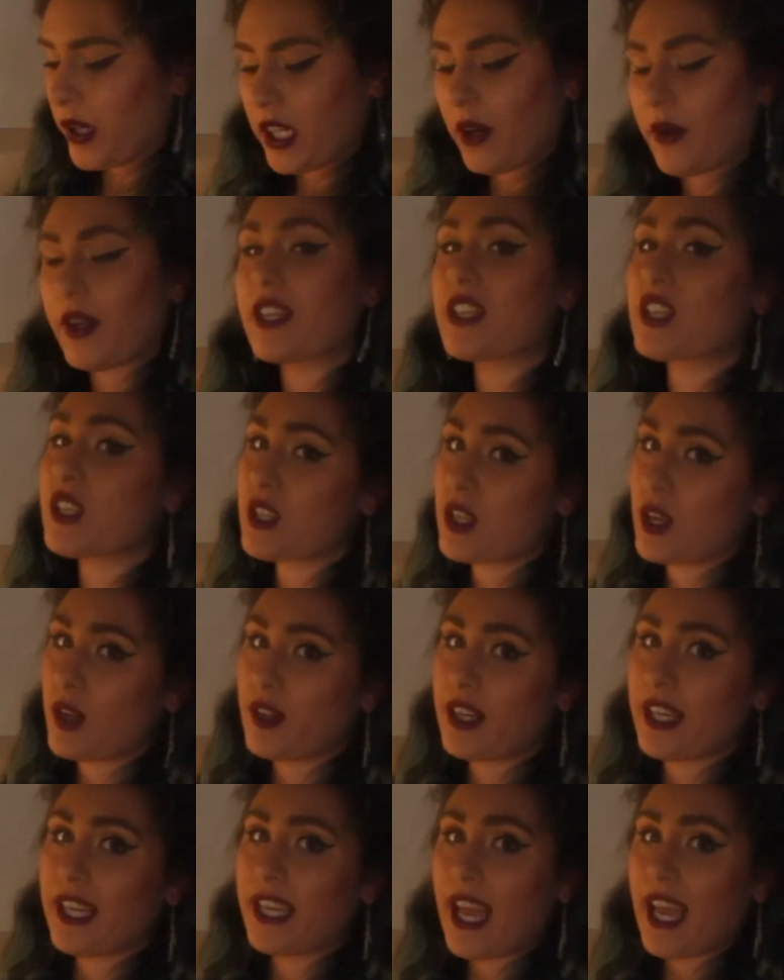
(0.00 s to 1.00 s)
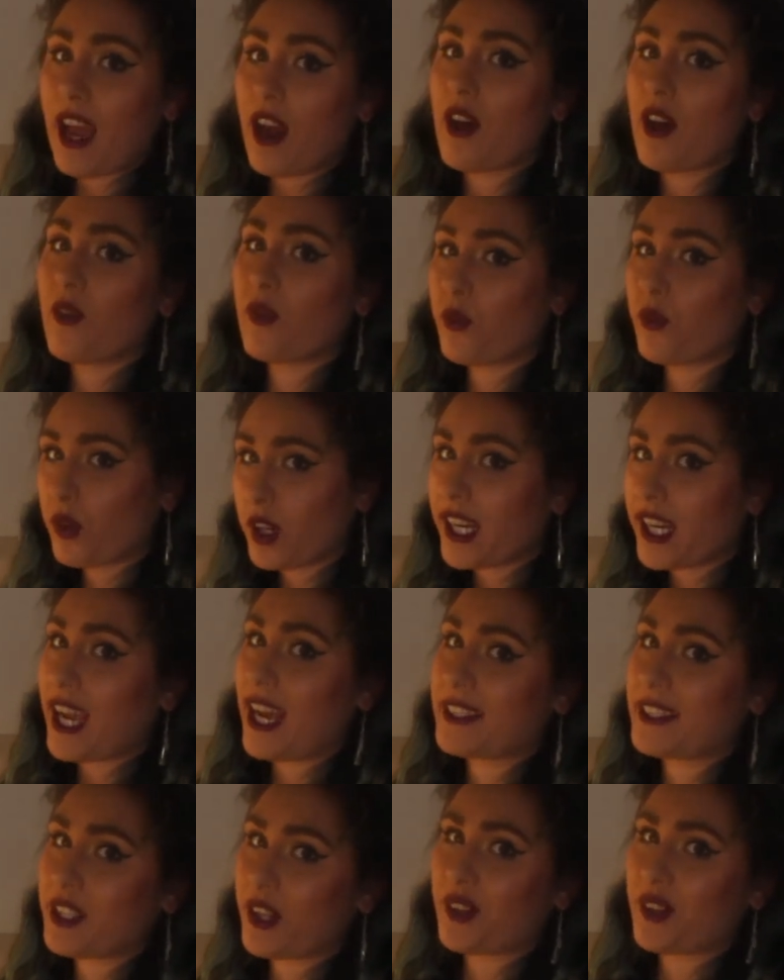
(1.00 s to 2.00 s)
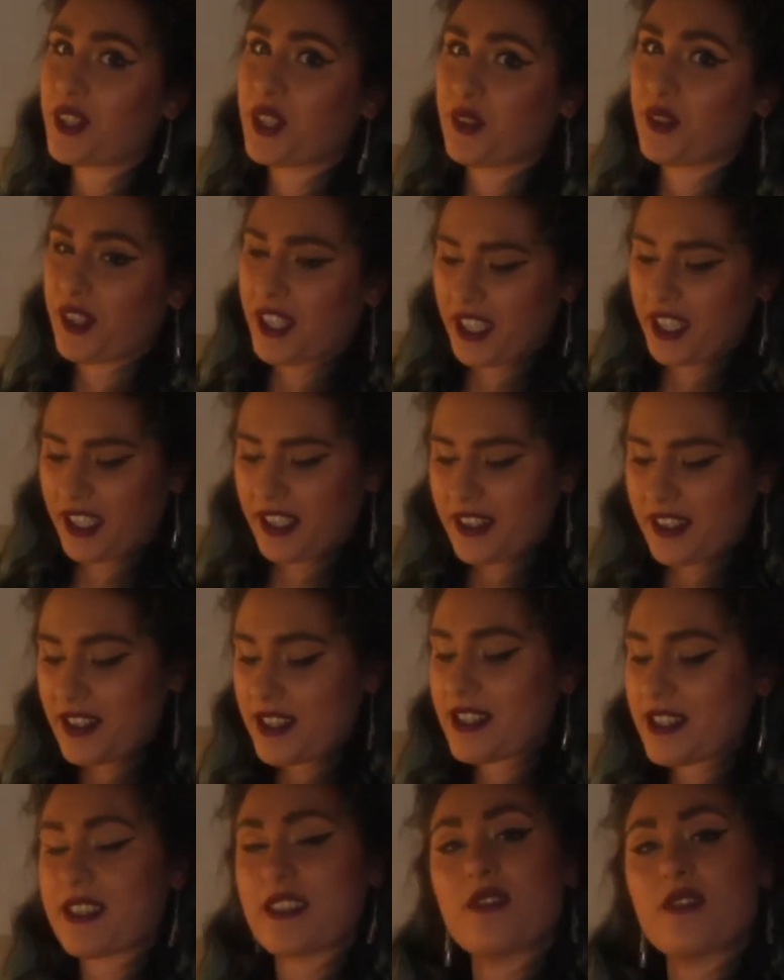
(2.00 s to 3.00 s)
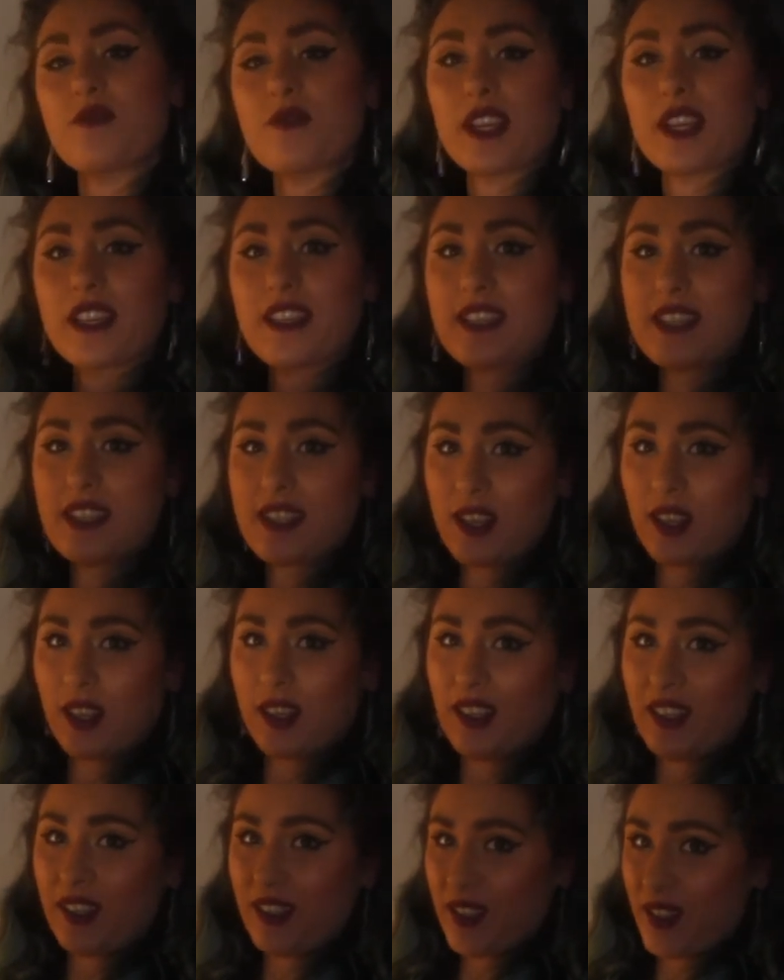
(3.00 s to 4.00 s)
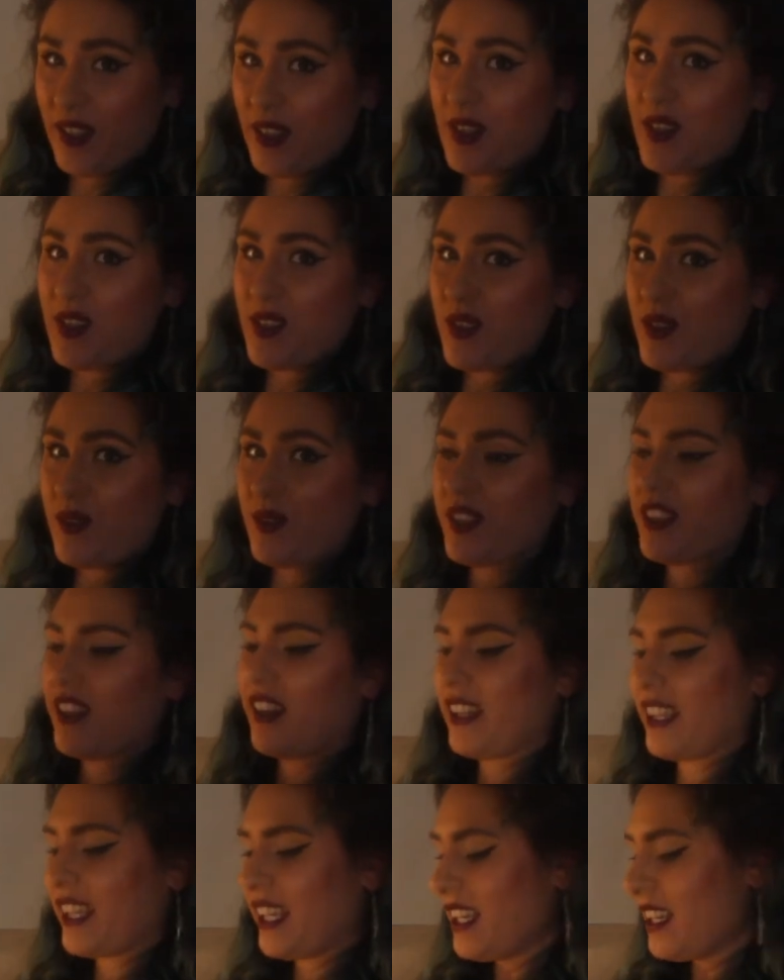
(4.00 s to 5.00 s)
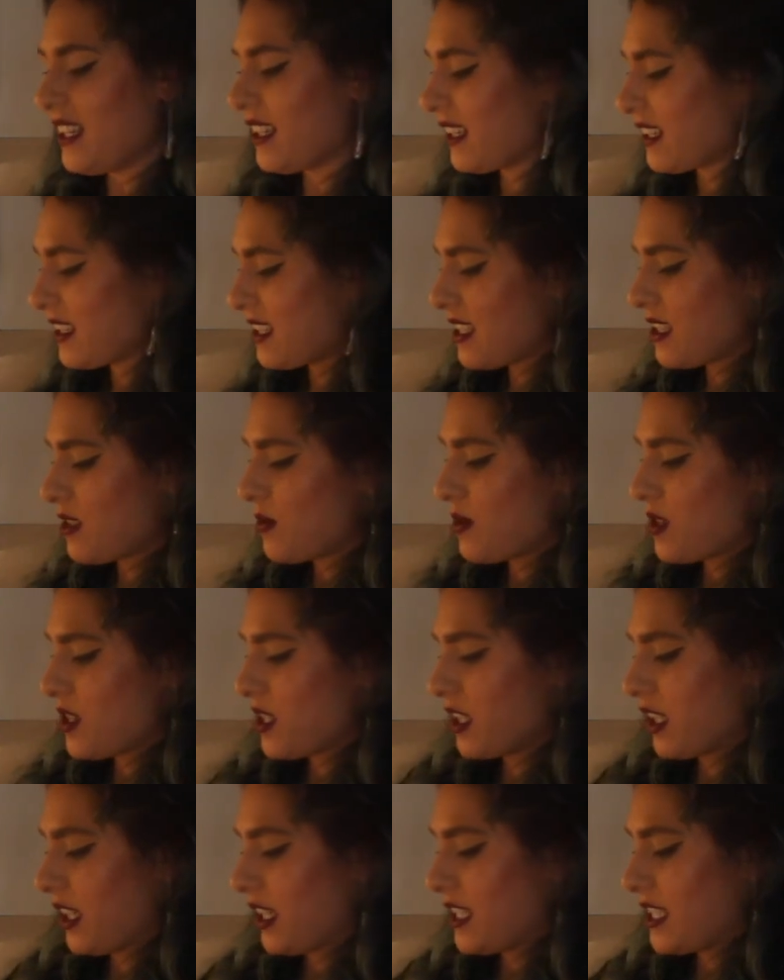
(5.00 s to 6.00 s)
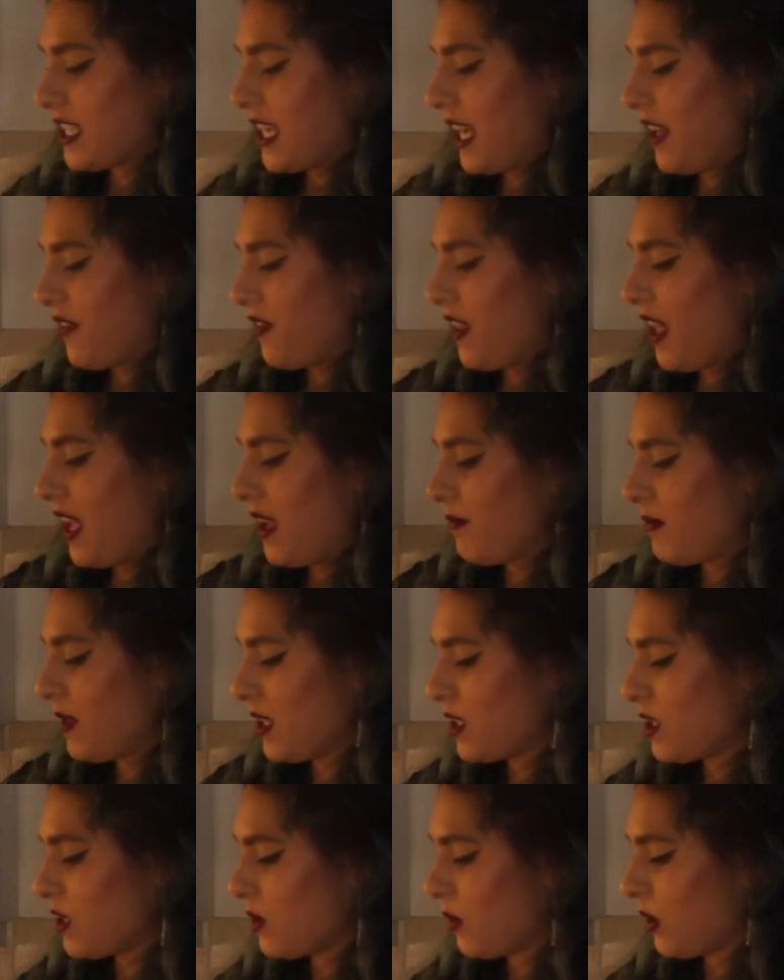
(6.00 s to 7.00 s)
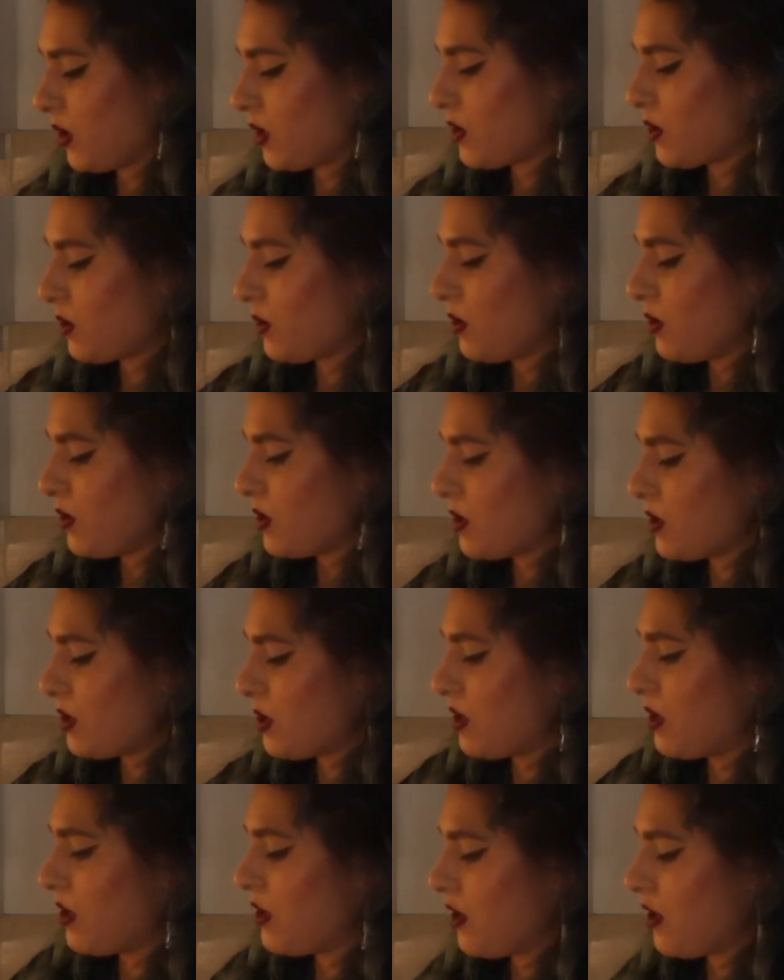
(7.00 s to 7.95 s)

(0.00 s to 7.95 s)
going to slowly re-add our ingredients. We're going to start with our leeks. We're just going to add them into our sauce.